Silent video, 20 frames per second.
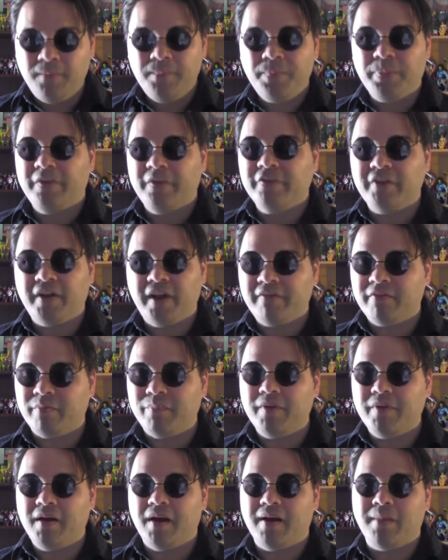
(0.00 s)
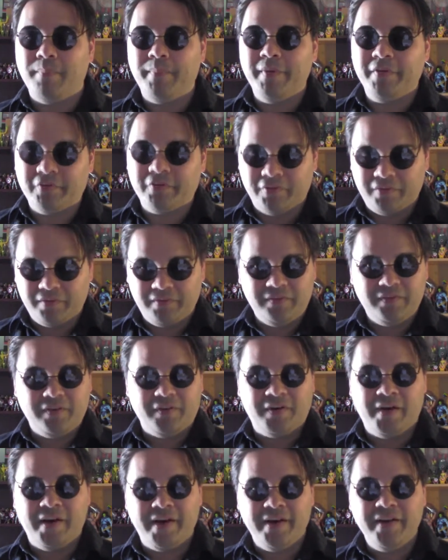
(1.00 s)
Doesn't have to be on a missile,
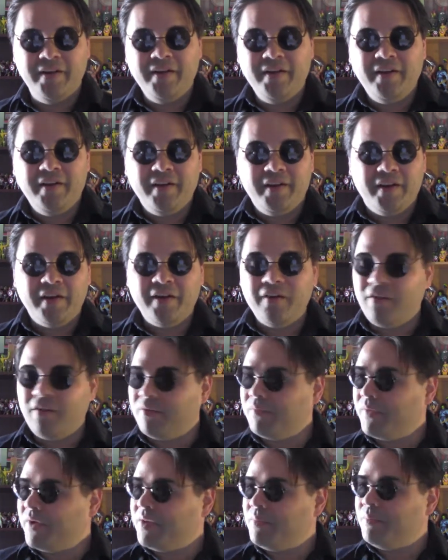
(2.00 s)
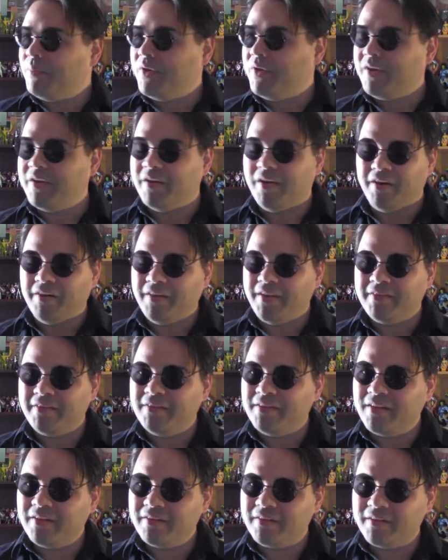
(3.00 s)
all right? It could already be here. That's
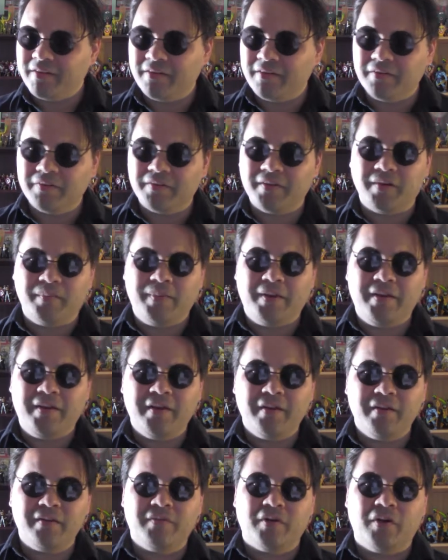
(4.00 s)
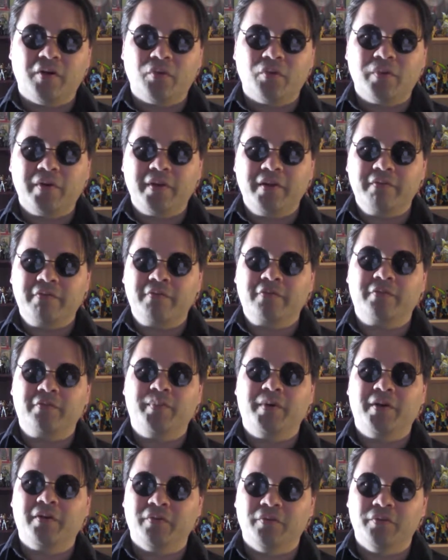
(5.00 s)
another thing you don't think about. They could have already have
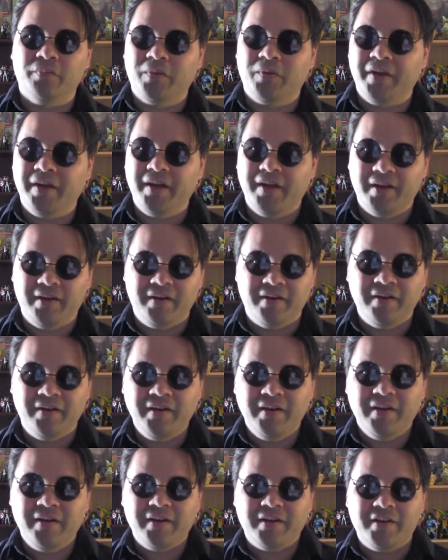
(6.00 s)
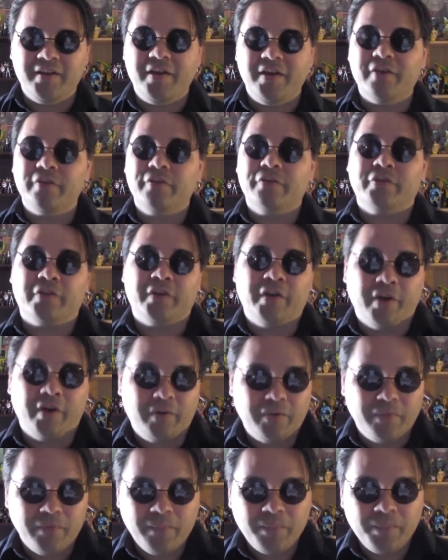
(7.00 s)
smuggled one in years
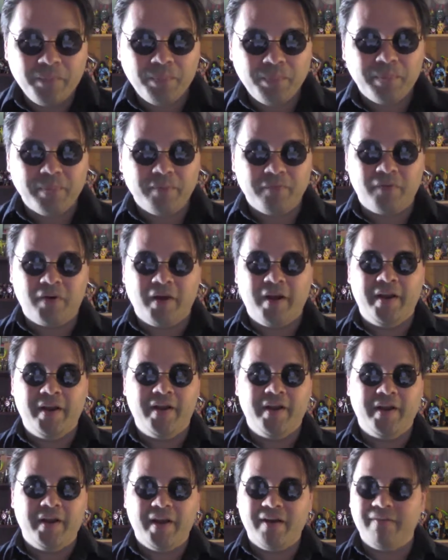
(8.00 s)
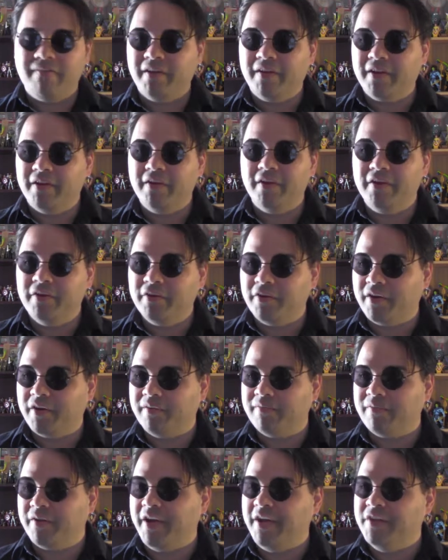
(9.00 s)
ago, right? And have, like, an
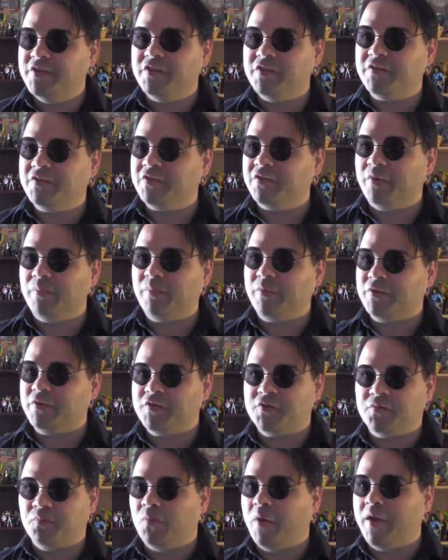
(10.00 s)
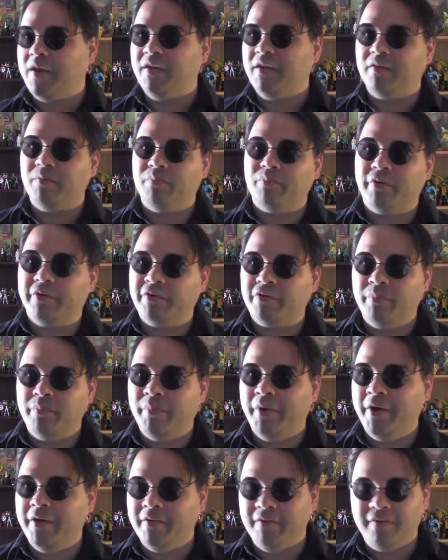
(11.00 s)
undercover agent somewhere just waiting to press the
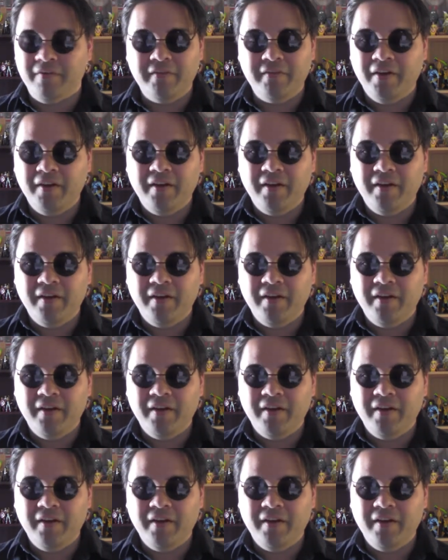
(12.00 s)
button.